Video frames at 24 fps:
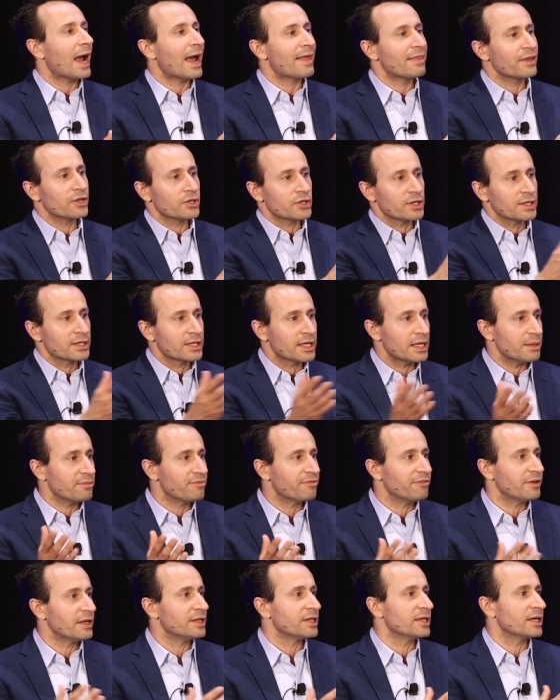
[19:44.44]
and then you can keep
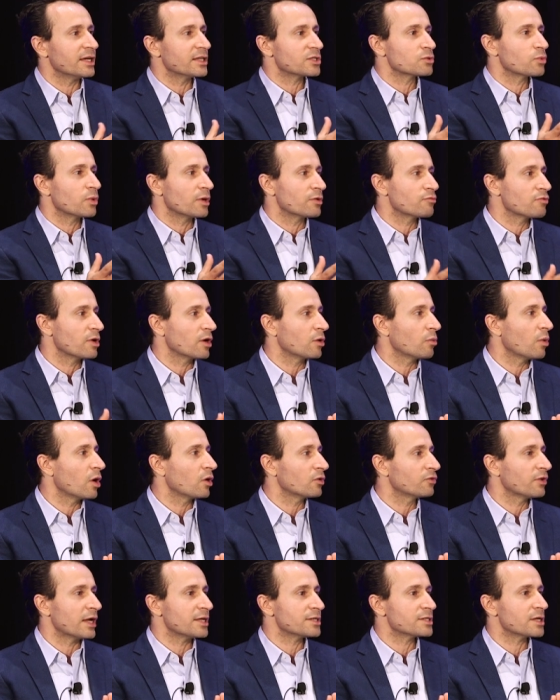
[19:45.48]
feeding it with real
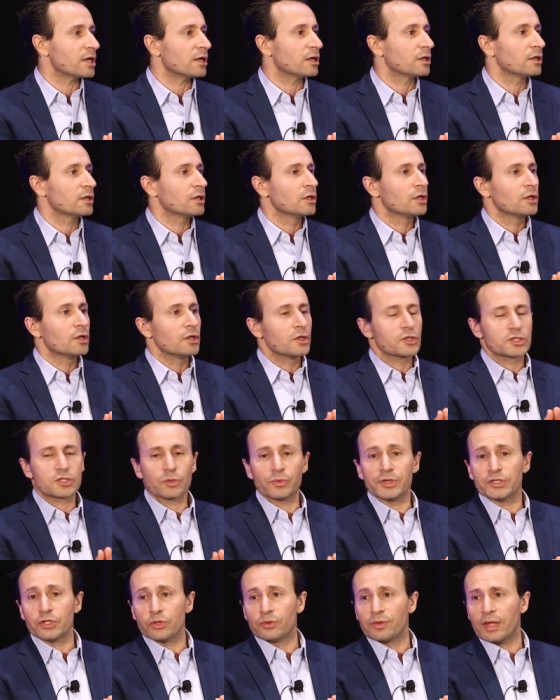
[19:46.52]
world data. So
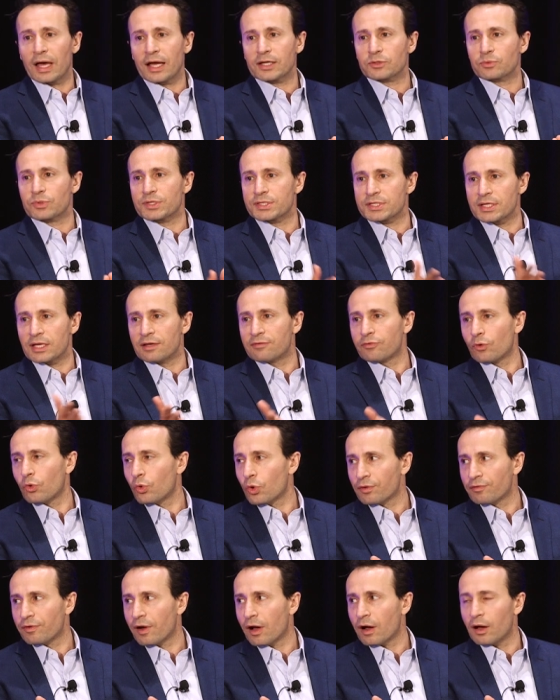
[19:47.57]
we do that. We see for
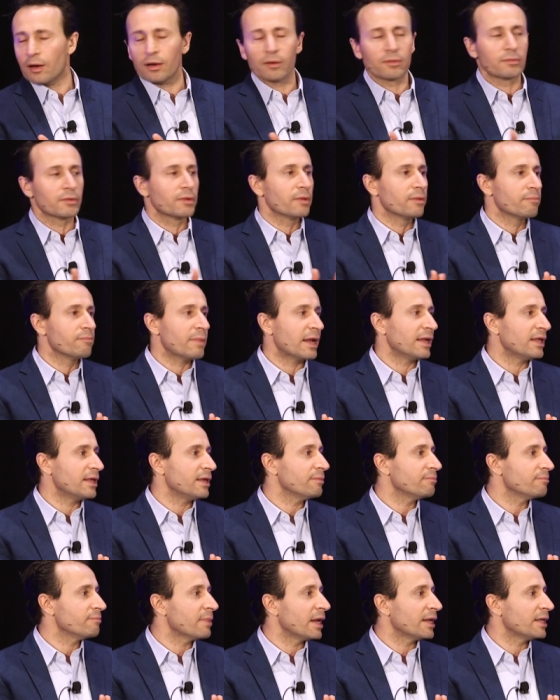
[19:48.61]
all of our
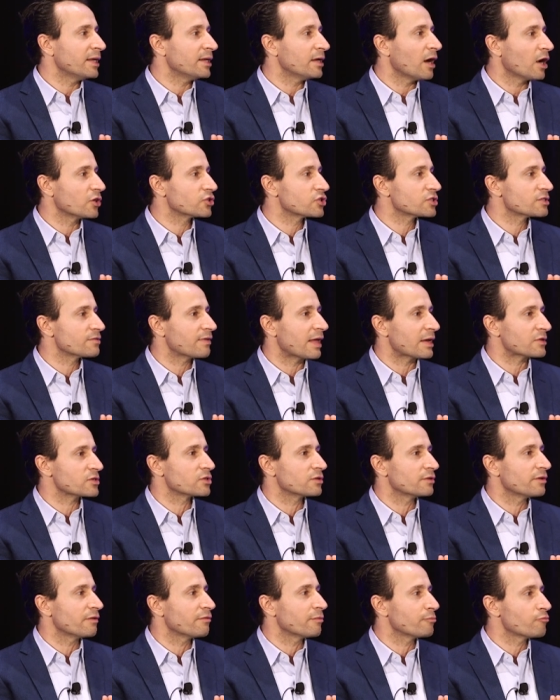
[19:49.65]
many, many hundreds of thousands
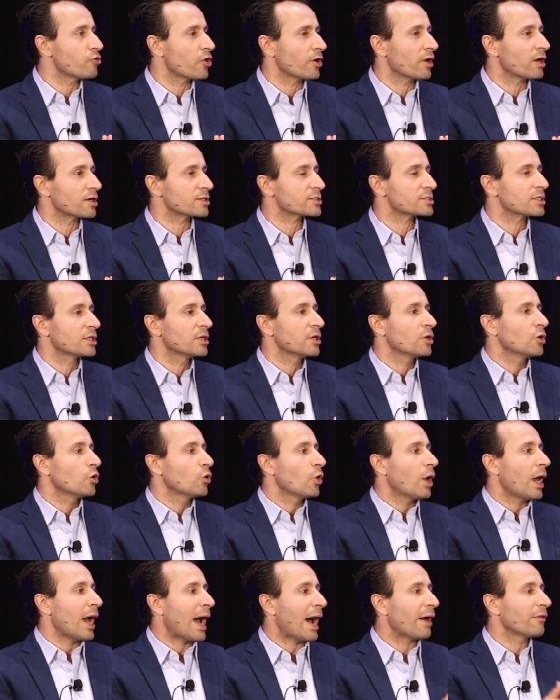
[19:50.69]
of different products,
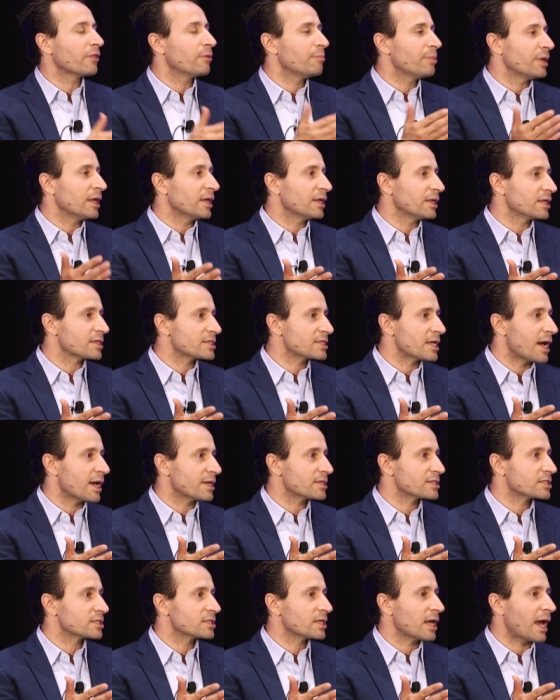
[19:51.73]
how they're being
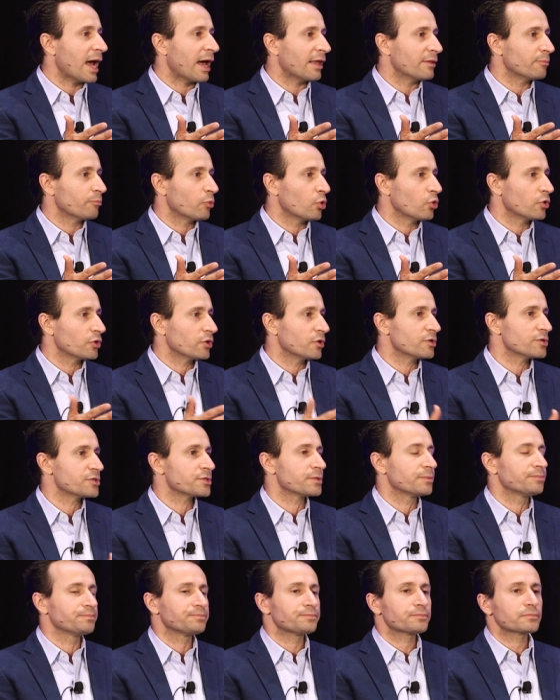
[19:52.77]
assessed at
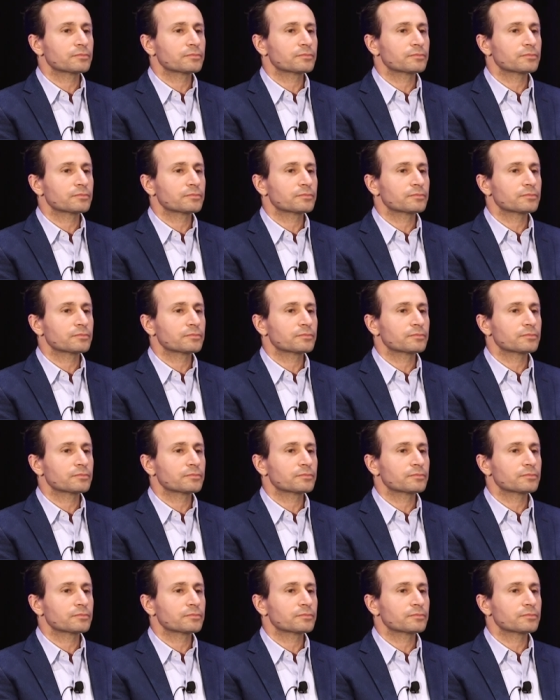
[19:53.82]
borders,